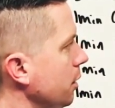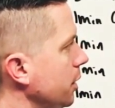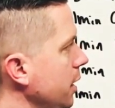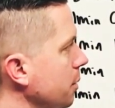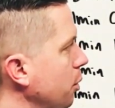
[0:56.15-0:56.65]

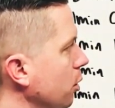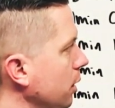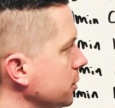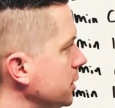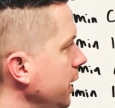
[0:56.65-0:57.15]
the
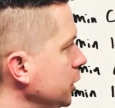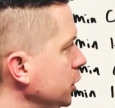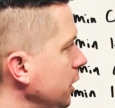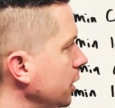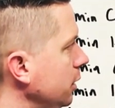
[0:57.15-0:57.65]
pull-up
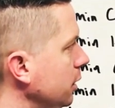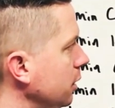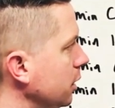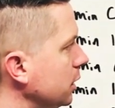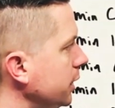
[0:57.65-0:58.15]
station,
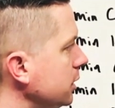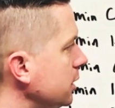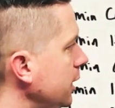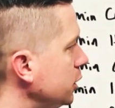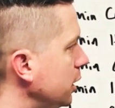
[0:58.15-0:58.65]
the clean
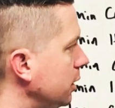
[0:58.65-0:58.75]
station,